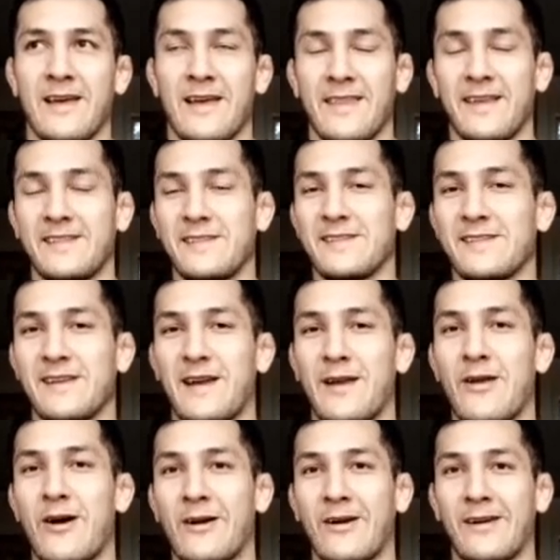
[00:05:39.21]
This isn't a
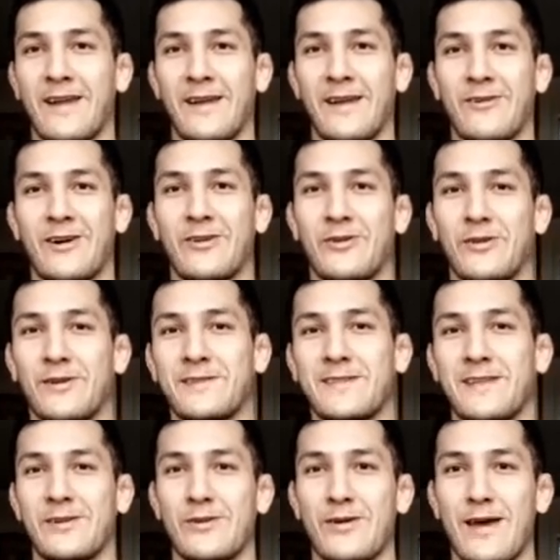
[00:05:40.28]
knock on anyone who used
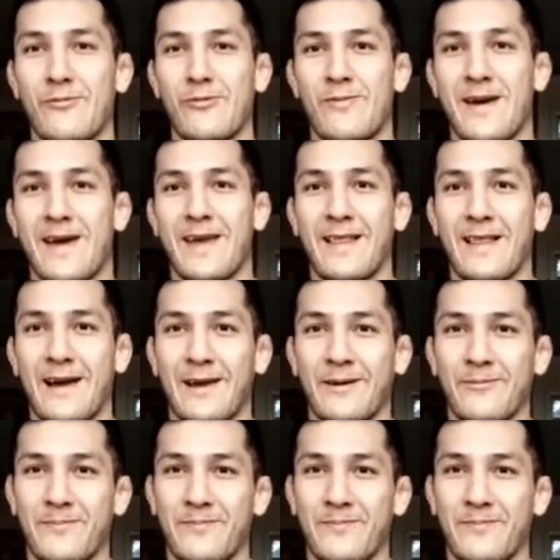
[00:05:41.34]
to do MMA like